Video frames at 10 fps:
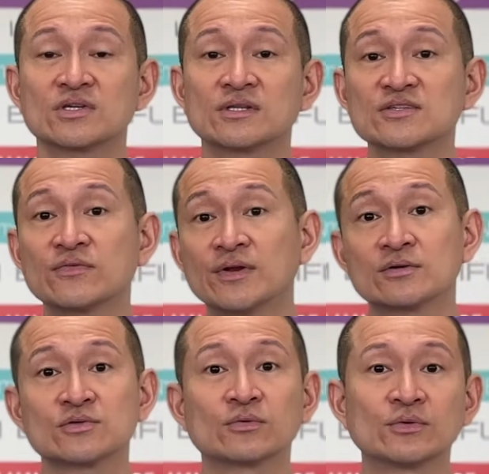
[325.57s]
the next video
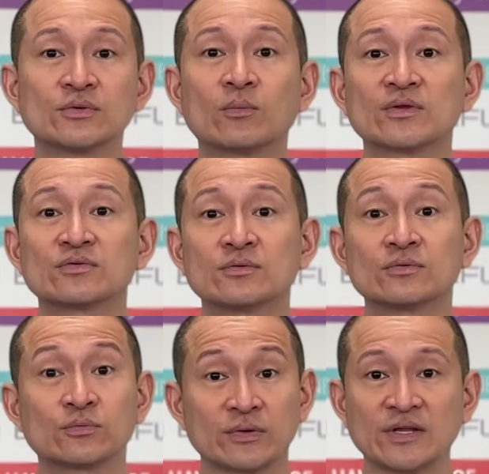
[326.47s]
so you know what to do
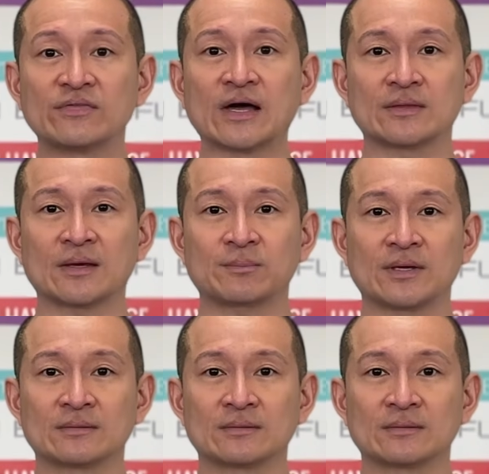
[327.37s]
to relieve that neck pain.